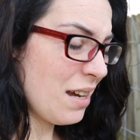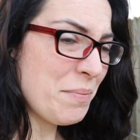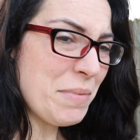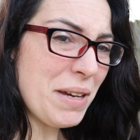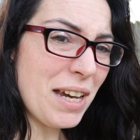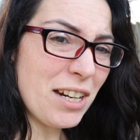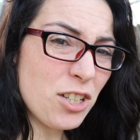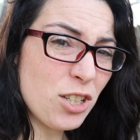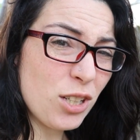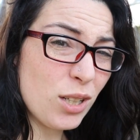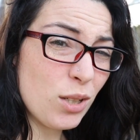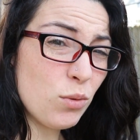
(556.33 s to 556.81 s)

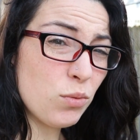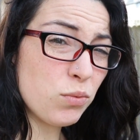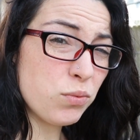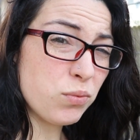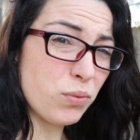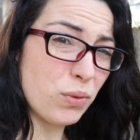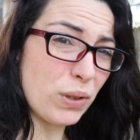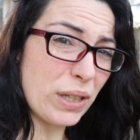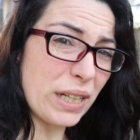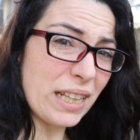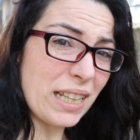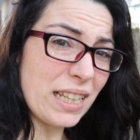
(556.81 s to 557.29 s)
actually
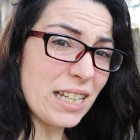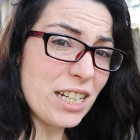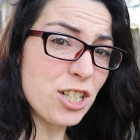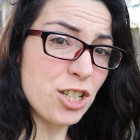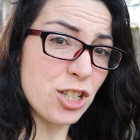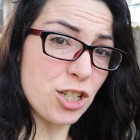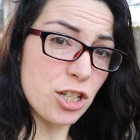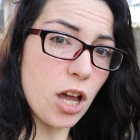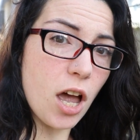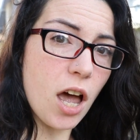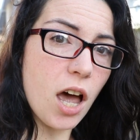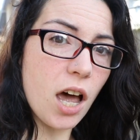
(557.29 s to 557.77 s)
really
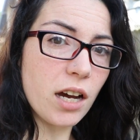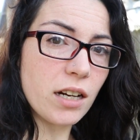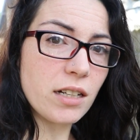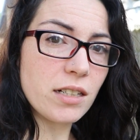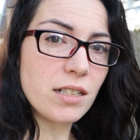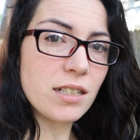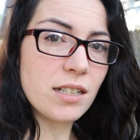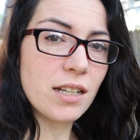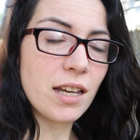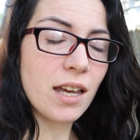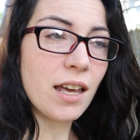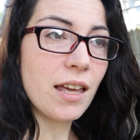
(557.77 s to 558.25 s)

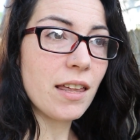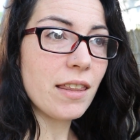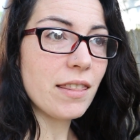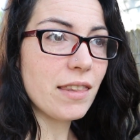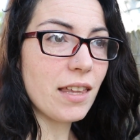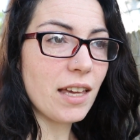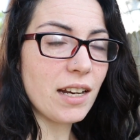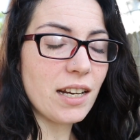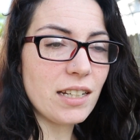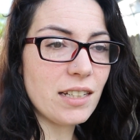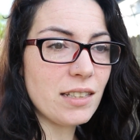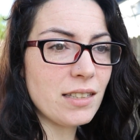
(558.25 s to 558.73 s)
shocked
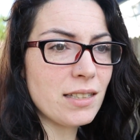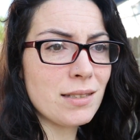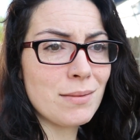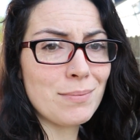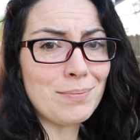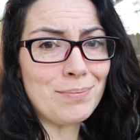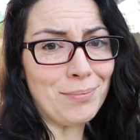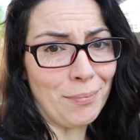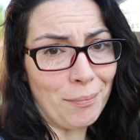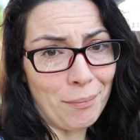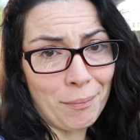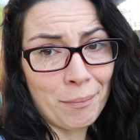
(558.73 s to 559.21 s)
that it's
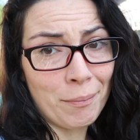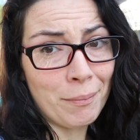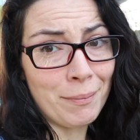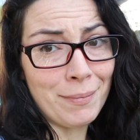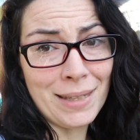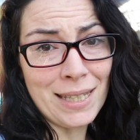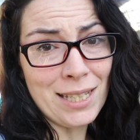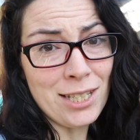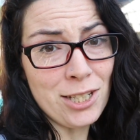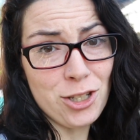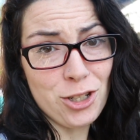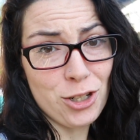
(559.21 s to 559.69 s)

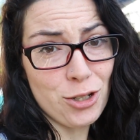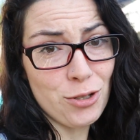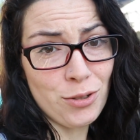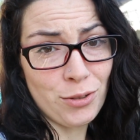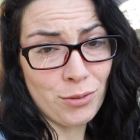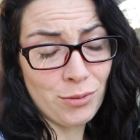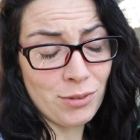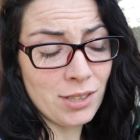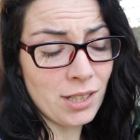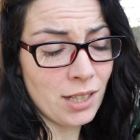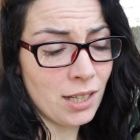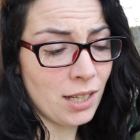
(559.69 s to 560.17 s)

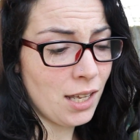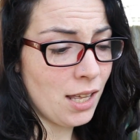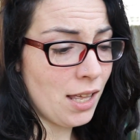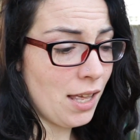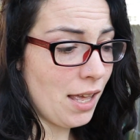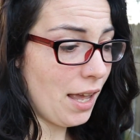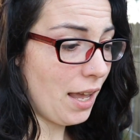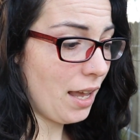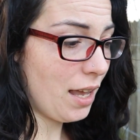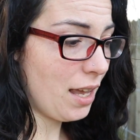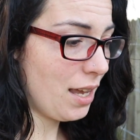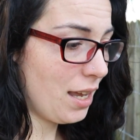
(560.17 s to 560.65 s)
mid-June
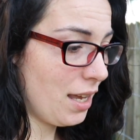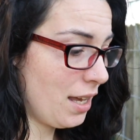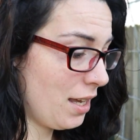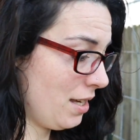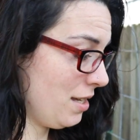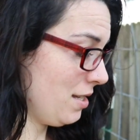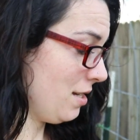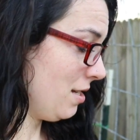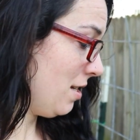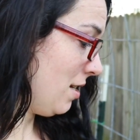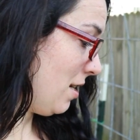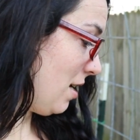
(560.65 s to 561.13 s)

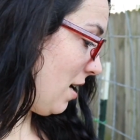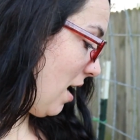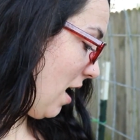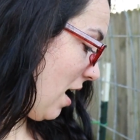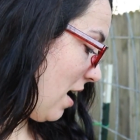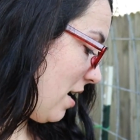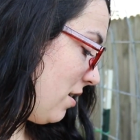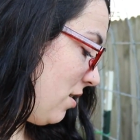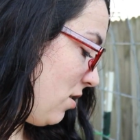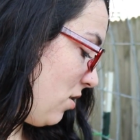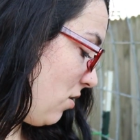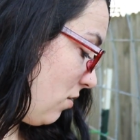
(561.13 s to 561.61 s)
and
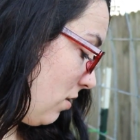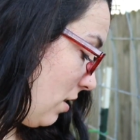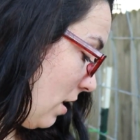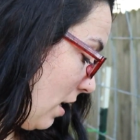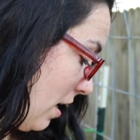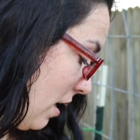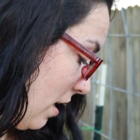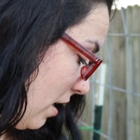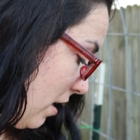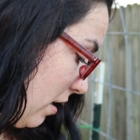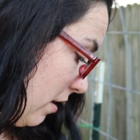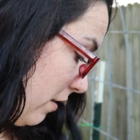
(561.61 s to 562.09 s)
I still
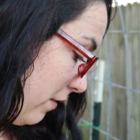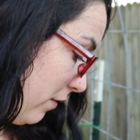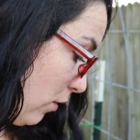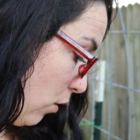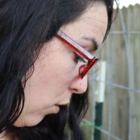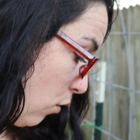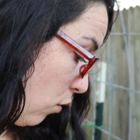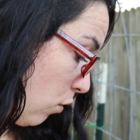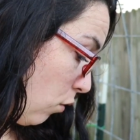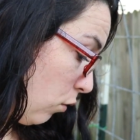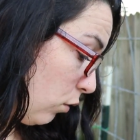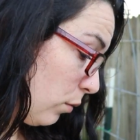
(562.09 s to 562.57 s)
have
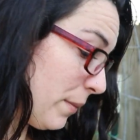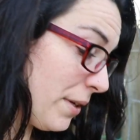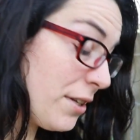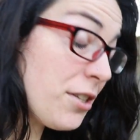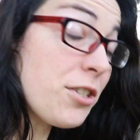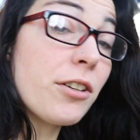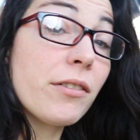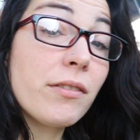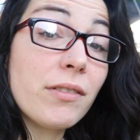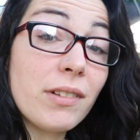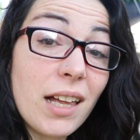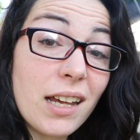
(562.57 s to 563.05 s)
a whole
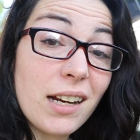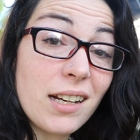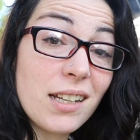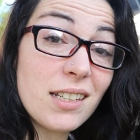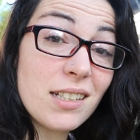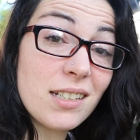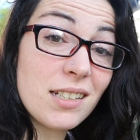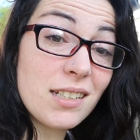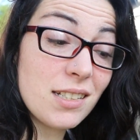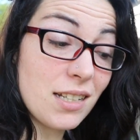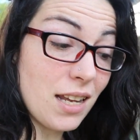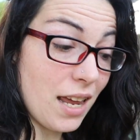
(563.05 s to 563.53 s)
bunch of
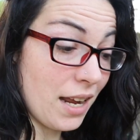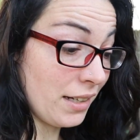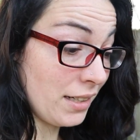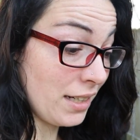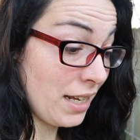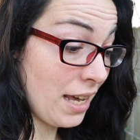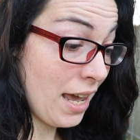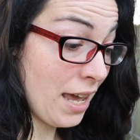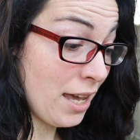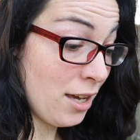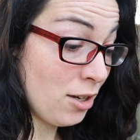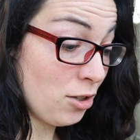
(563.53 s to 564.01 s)
lettuce
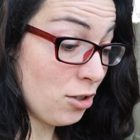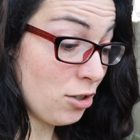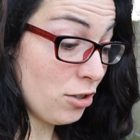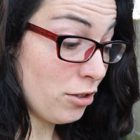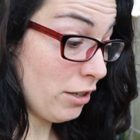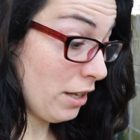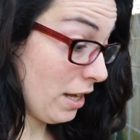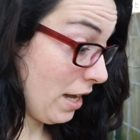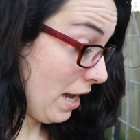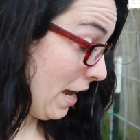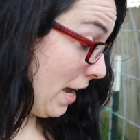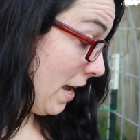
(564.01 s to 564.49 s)
and
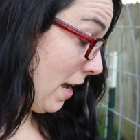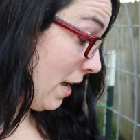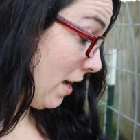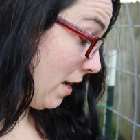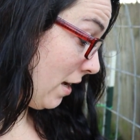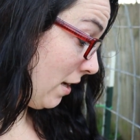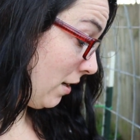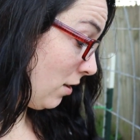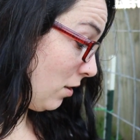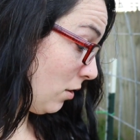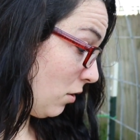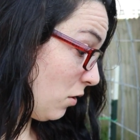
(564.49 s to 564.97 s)
kale
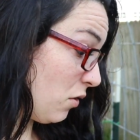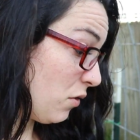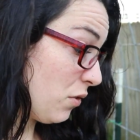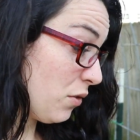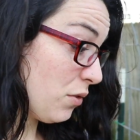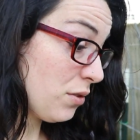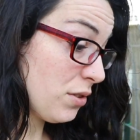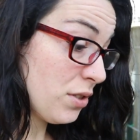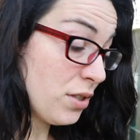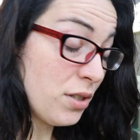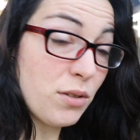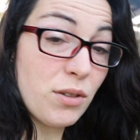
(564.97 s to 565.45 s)
and
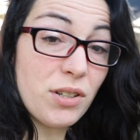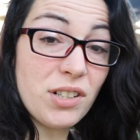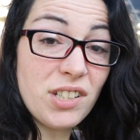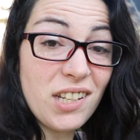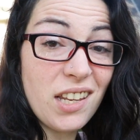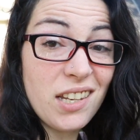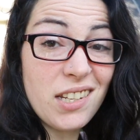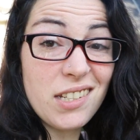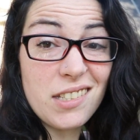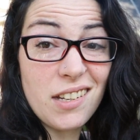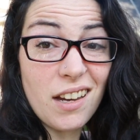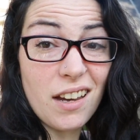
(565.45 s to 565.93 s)
all sorts
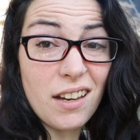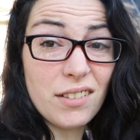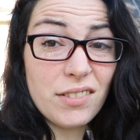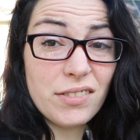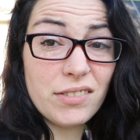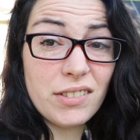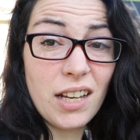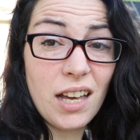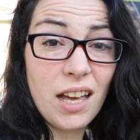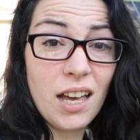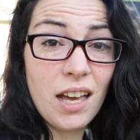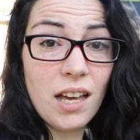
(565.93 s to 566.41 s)
of
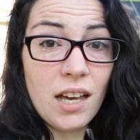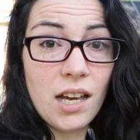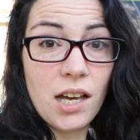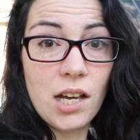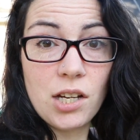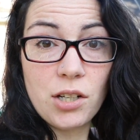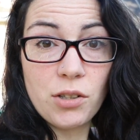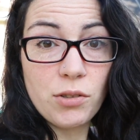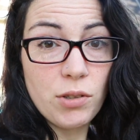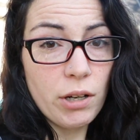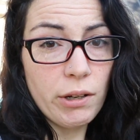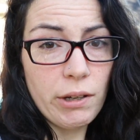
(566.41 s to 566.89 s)
stuff
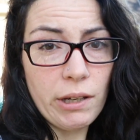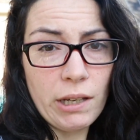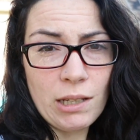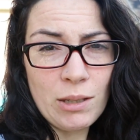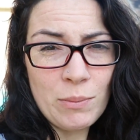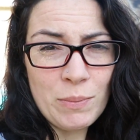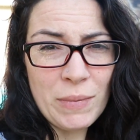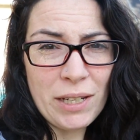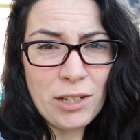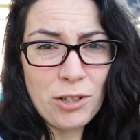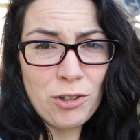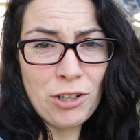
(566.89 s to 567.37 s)
growing
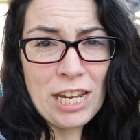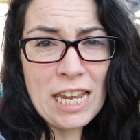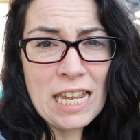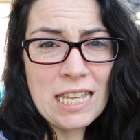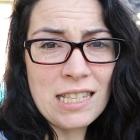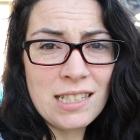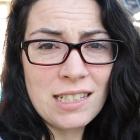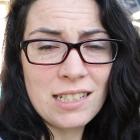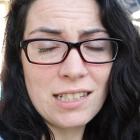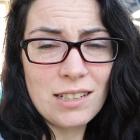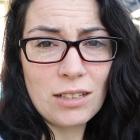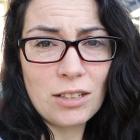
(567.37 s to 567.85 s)
in my
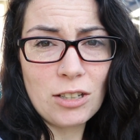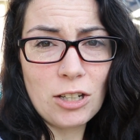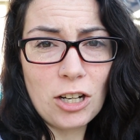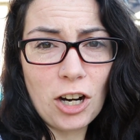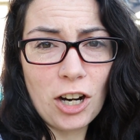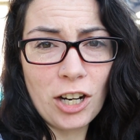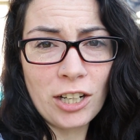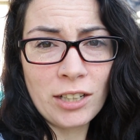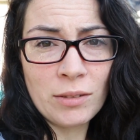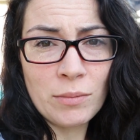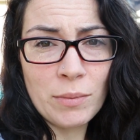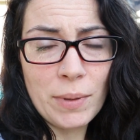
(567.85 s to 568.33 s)
green
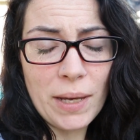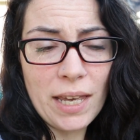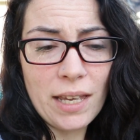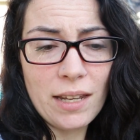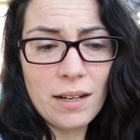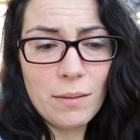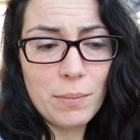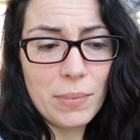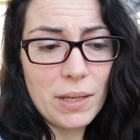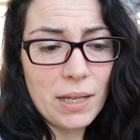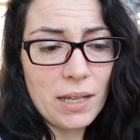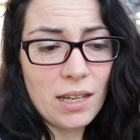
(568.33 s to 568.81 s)
garden
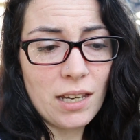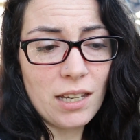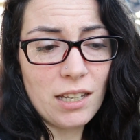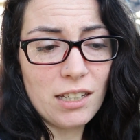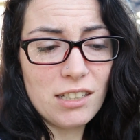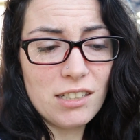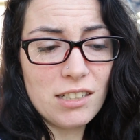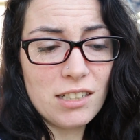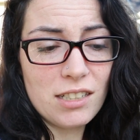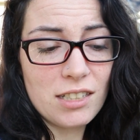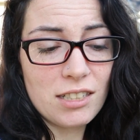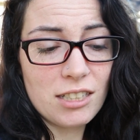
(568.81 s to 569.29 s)
bed
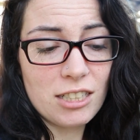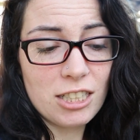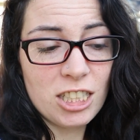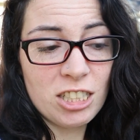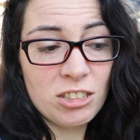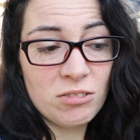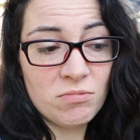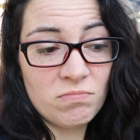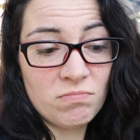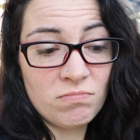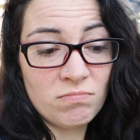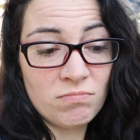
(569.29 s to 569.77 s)

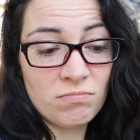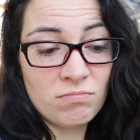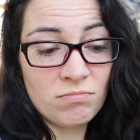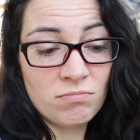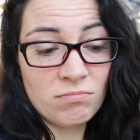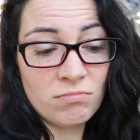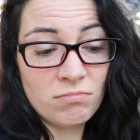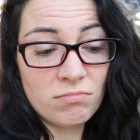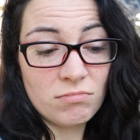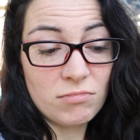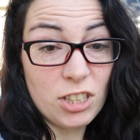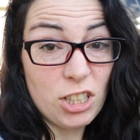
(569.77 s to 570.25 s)
because
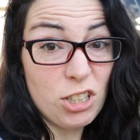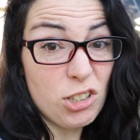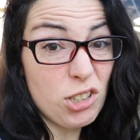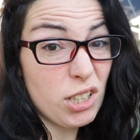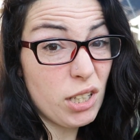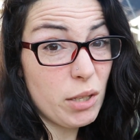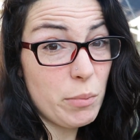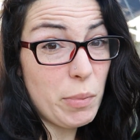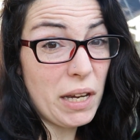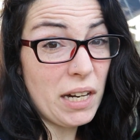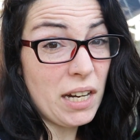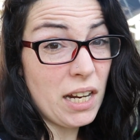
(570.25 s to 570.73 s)

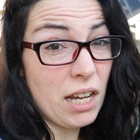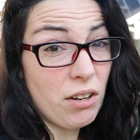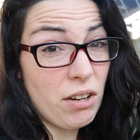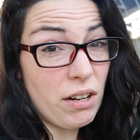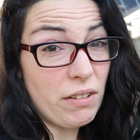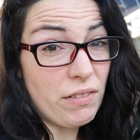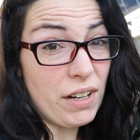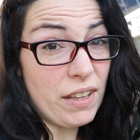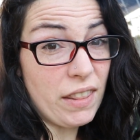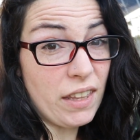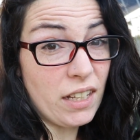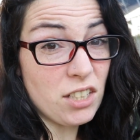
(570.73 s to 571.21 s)
usually by now
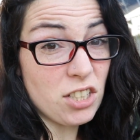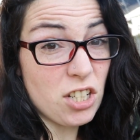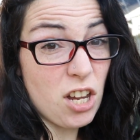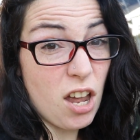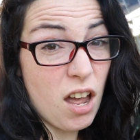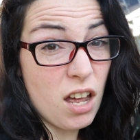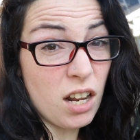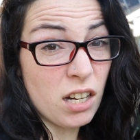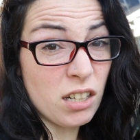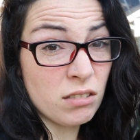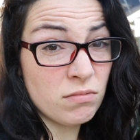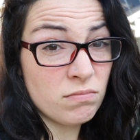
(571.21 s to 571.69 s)
everything's
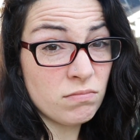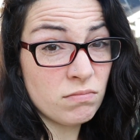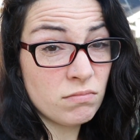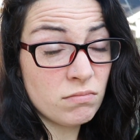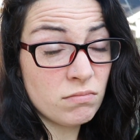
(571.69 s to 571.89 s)
gone.